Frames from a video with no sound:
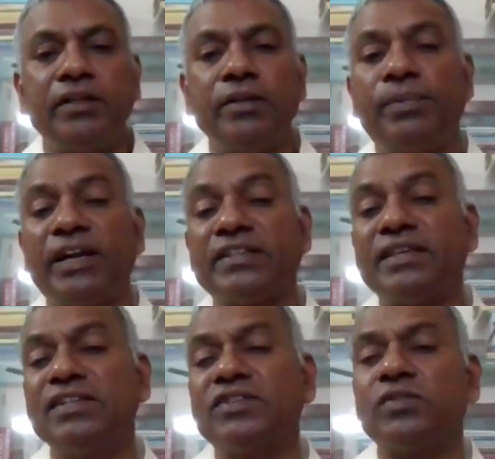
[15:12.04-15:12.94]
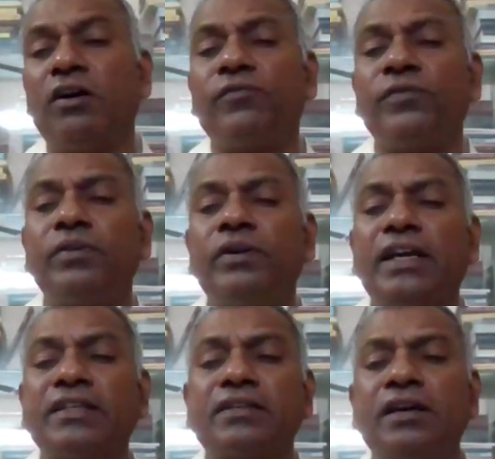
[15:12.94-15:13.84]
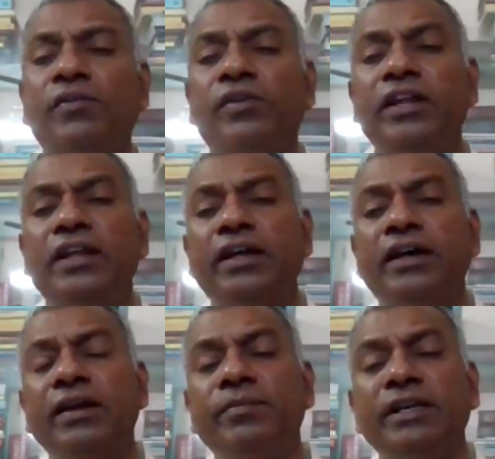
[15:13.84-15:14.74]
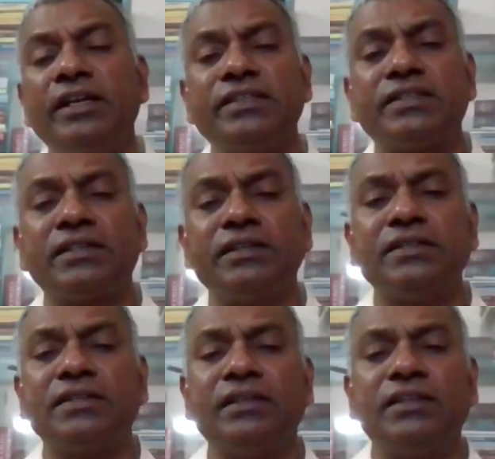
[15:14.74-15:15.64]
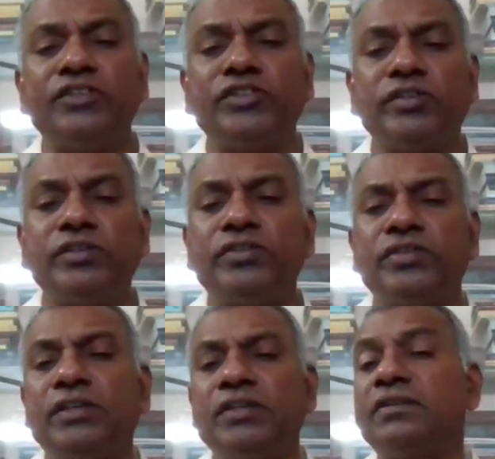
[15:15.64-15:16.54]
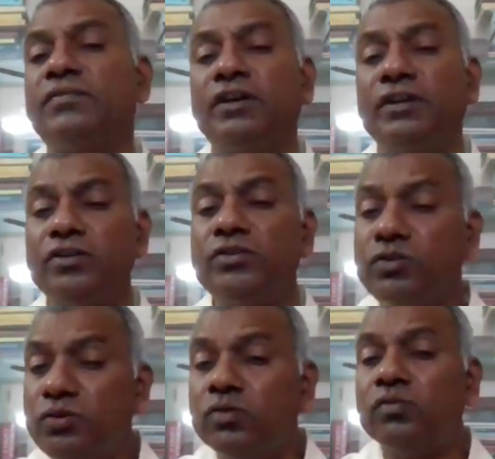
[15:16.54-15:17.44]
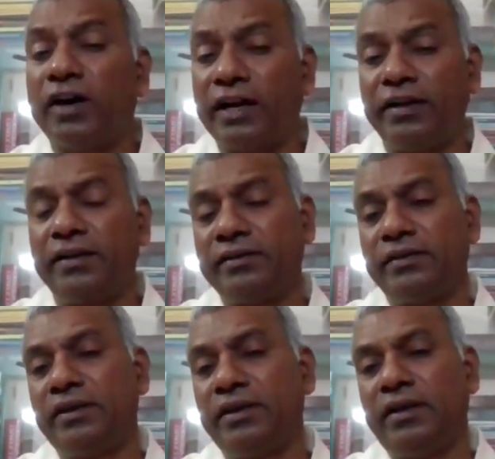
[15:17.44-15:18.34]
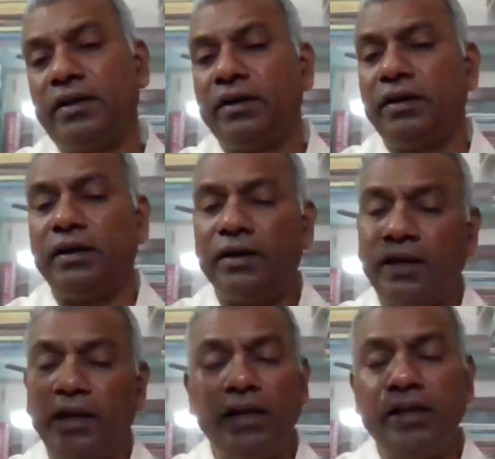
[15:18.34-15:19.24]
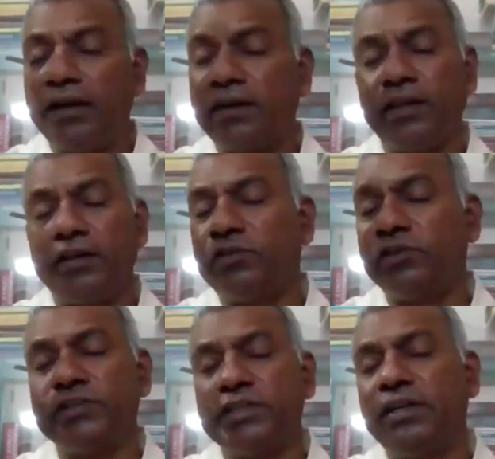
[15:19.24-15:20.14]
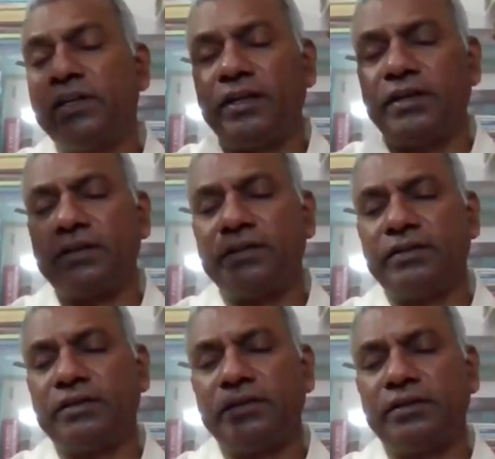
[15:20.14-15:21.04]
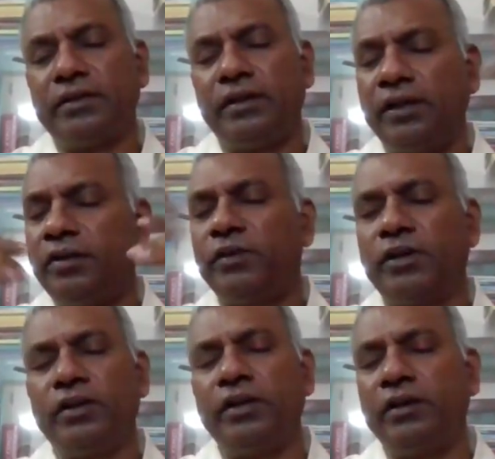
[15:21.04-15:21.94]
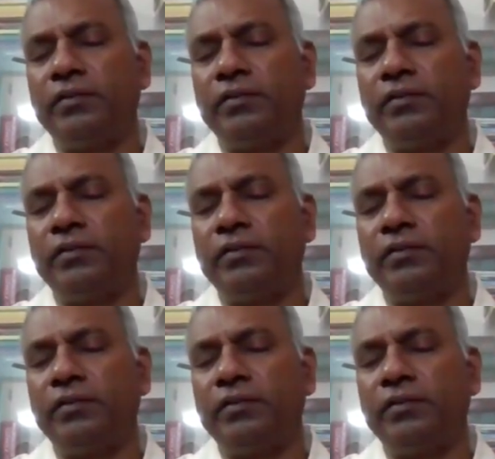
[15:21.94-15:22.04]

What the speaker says: The presence of extraordinary ministers in the church is a very new one. Earlier there wasn't, even